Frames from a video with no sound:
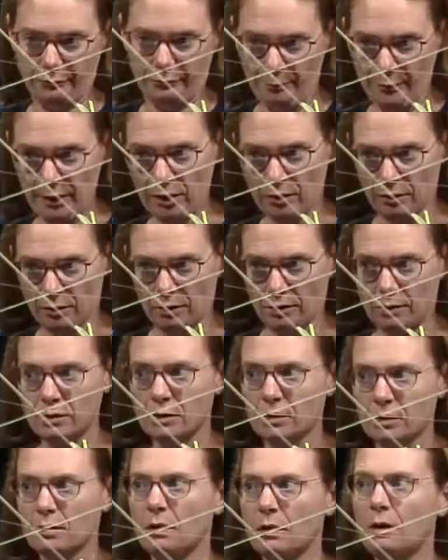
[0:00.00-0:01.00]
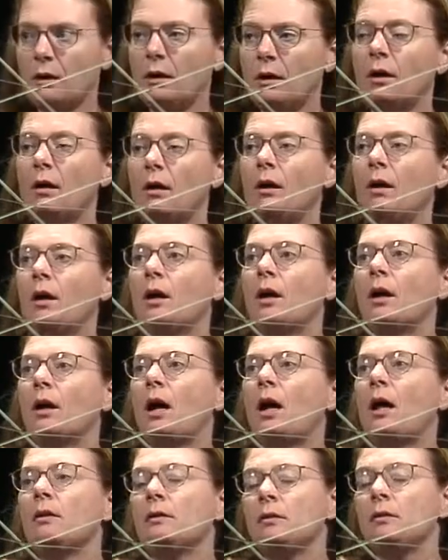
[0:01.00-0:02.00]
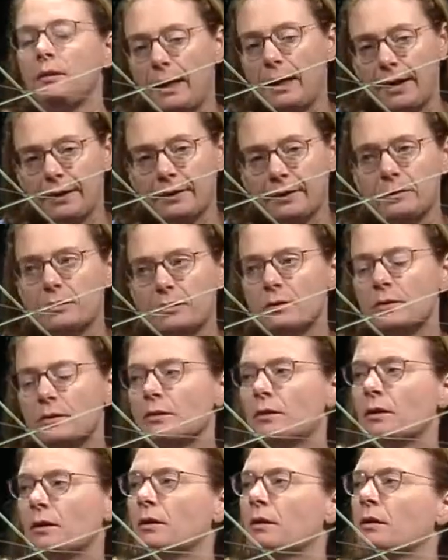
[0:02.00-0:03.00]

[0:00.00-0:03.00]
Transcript: mirrors, a lens